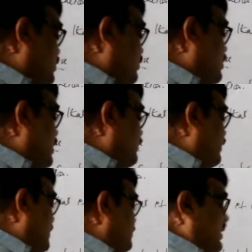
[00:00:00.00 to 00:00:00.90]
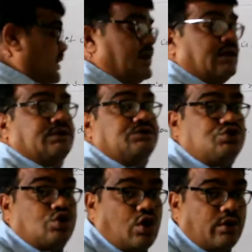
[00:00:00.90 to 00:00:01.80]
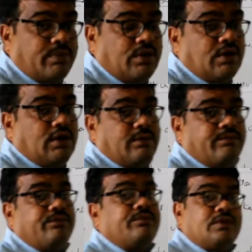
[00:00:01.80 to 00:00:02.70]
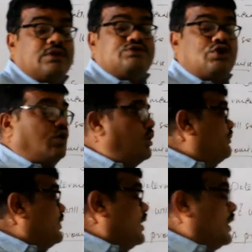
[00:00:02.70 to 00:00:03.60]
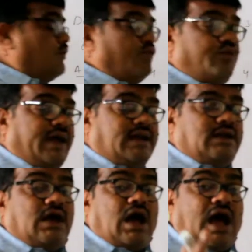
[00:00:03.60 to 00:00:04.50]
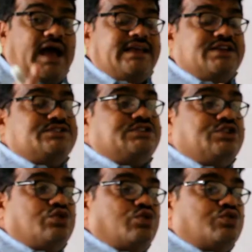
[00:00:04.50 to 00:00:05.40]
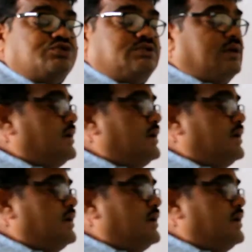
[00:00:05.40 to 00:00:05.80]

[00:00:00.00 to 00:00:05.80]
you from the job. So when I is used